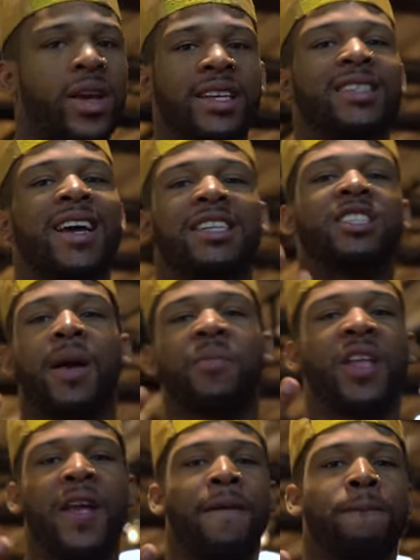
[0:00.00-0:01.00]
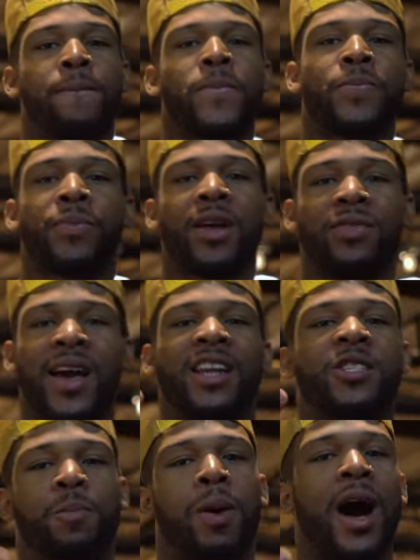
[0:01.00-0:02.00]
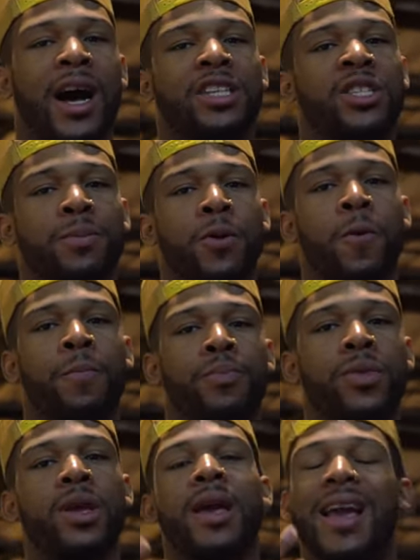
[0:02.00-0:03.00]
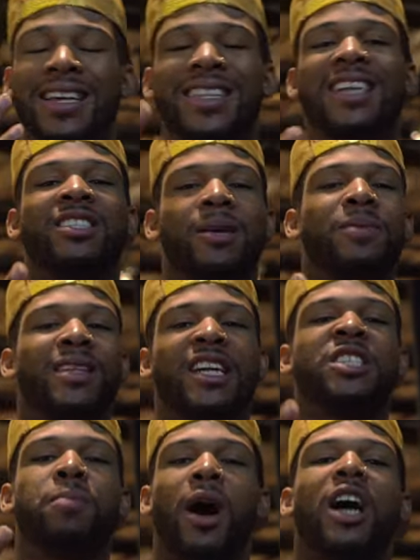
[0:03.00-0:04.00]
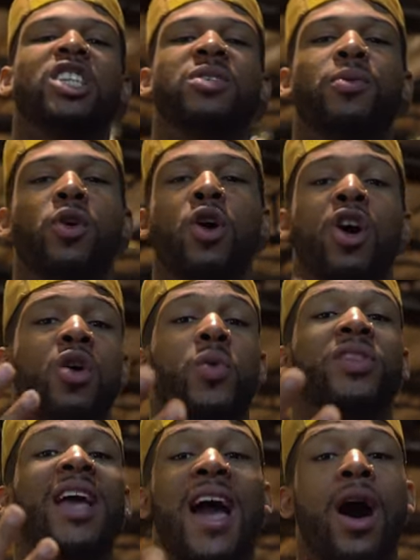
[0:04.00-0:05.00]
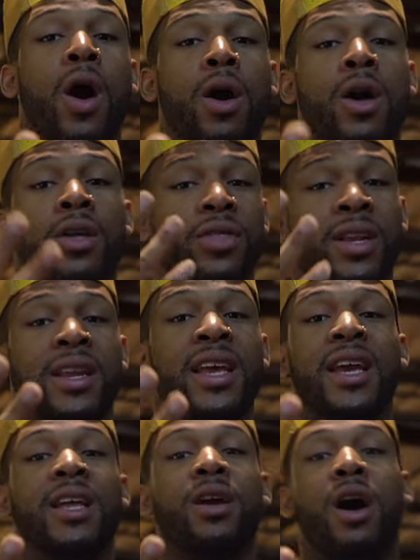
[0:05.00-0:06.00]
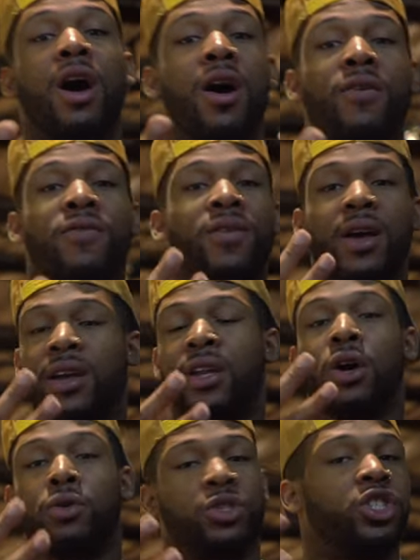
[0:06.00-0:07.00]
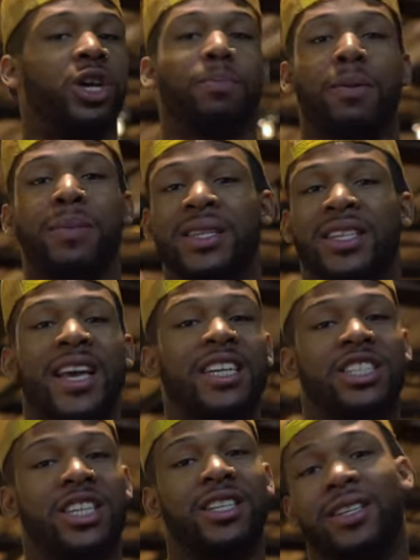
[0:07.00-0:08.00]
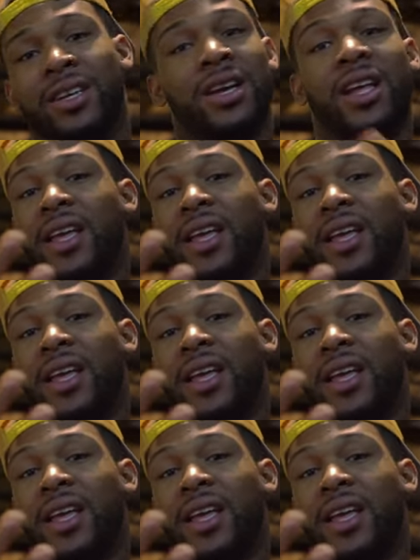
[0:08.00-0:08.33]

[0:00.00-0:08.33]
Is that something that is possible? Is that something that is possible without the need of, you know, supplementation